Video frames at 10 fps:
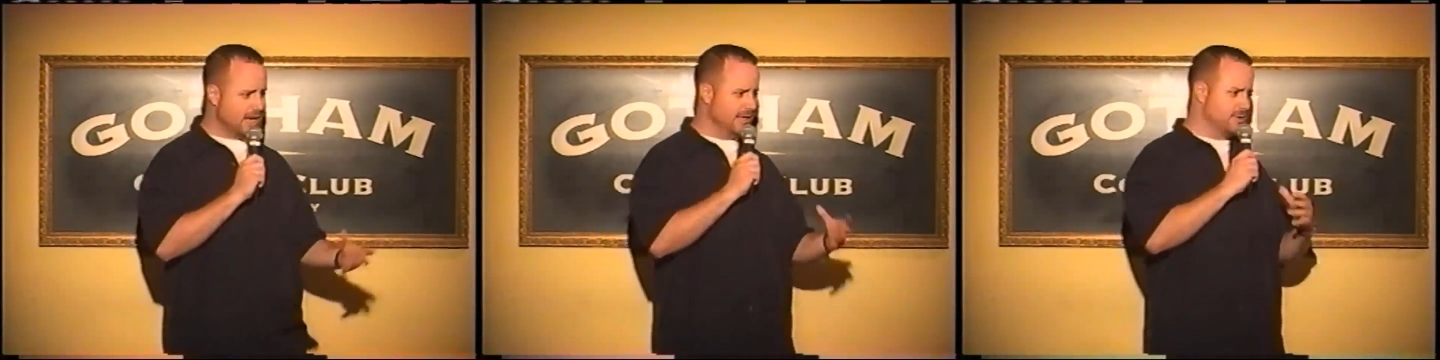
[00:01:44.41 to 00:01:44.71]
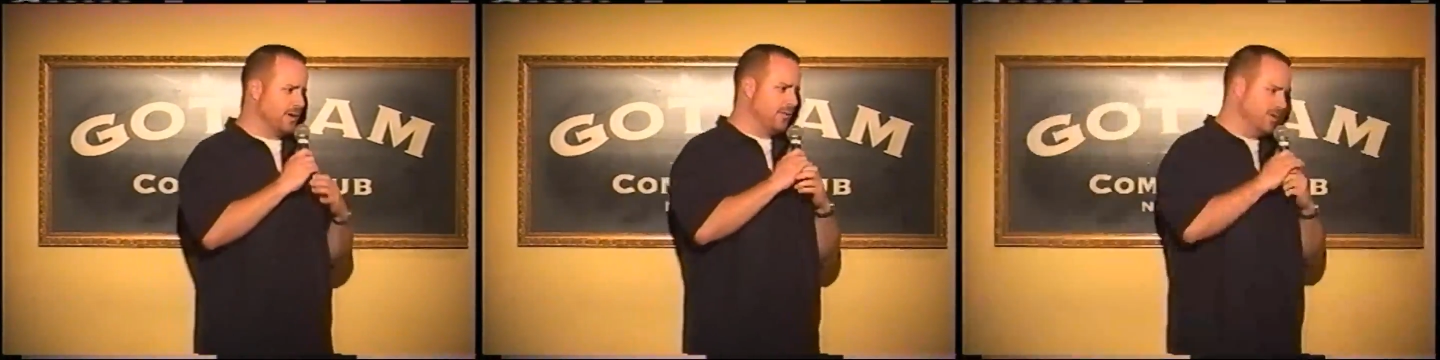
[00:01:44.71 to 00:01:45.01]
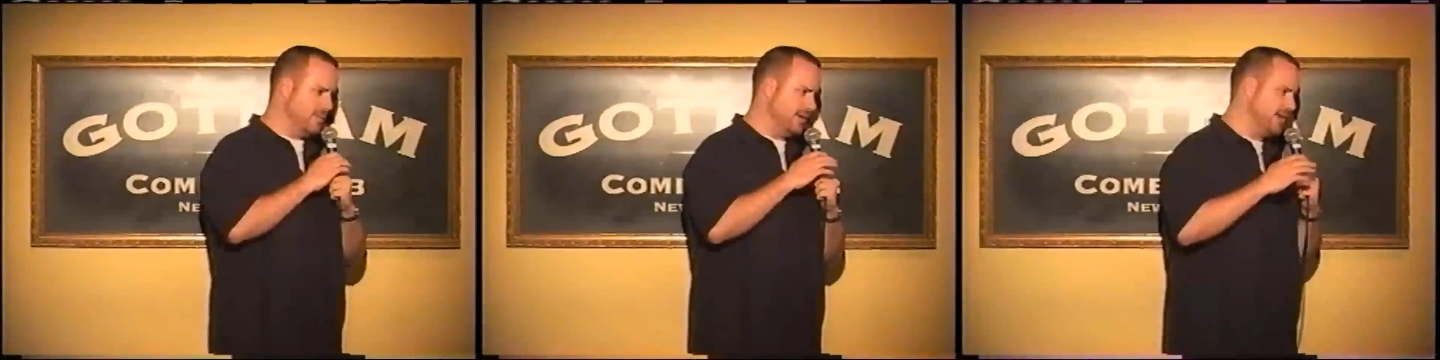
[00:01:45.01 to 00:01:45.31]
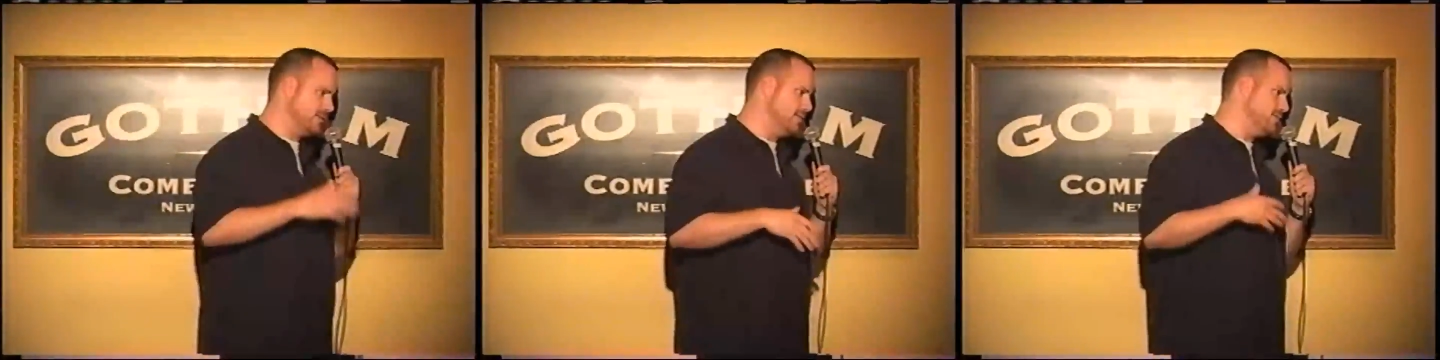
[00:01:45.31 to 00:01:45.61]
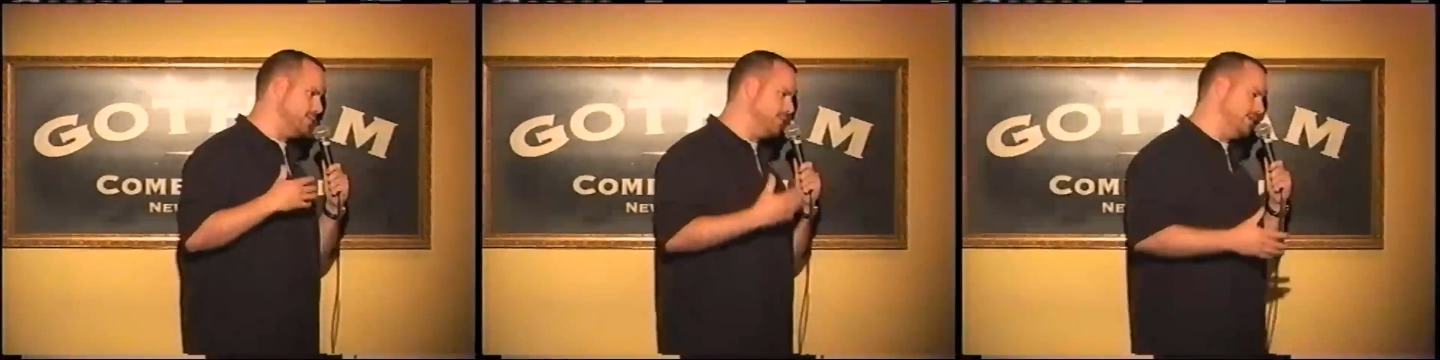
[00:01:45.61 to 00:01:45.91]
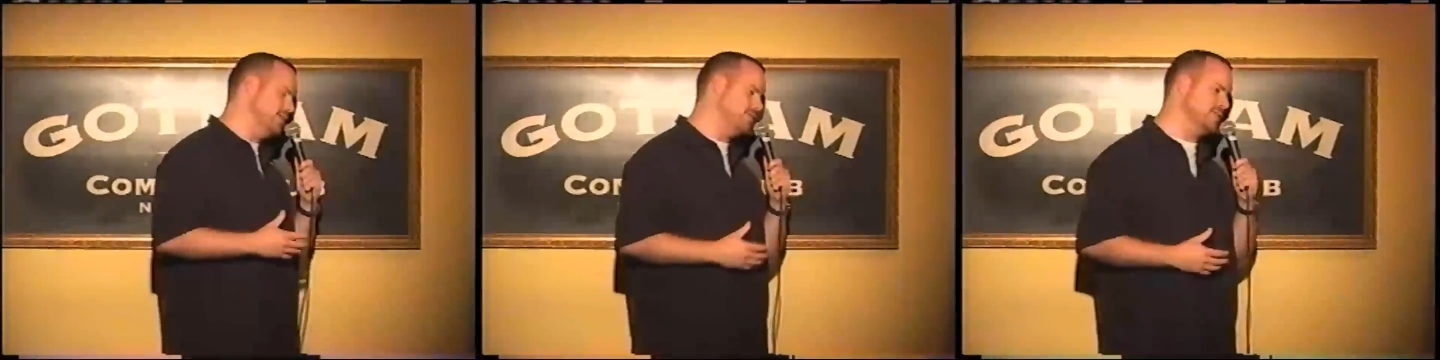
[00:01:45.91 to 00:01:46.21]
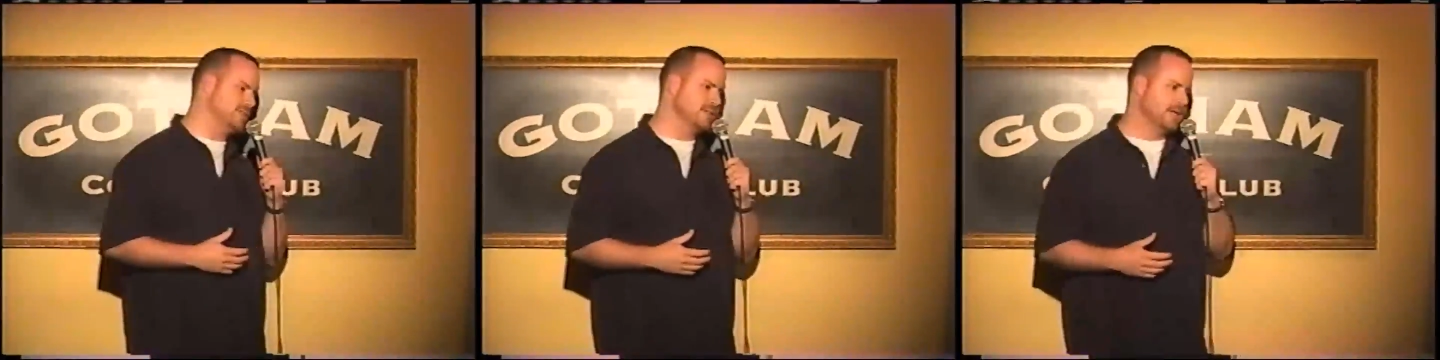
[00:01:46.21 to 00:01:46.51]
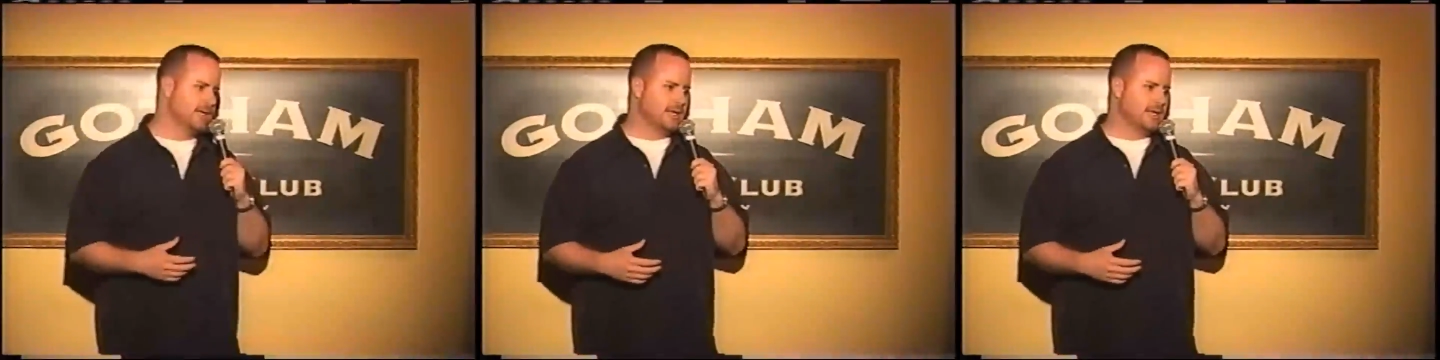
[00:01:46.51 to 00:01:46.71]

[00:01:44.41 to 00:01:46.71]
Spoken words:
And that's when I really began to notice a big difference.